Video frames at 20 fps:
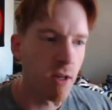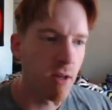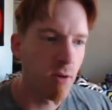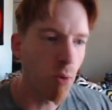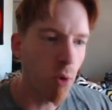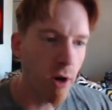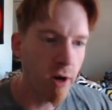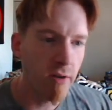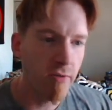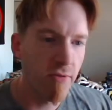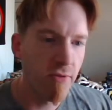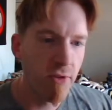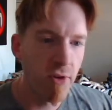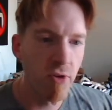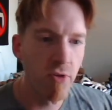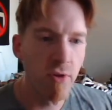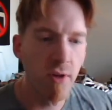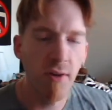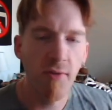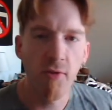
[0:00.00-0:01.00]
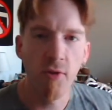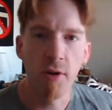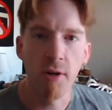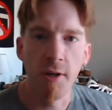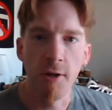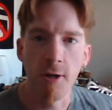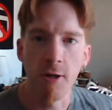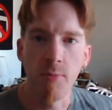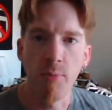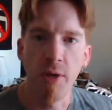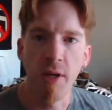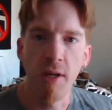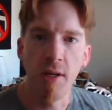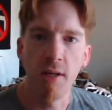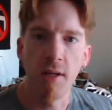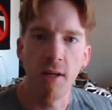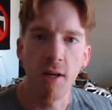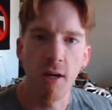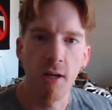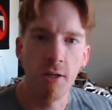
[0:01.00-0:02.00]
quite a few different
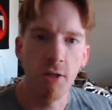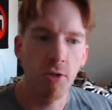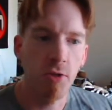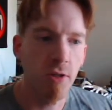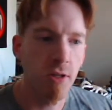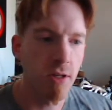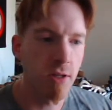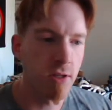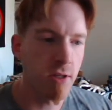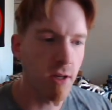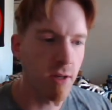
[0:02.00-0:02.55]
European countries.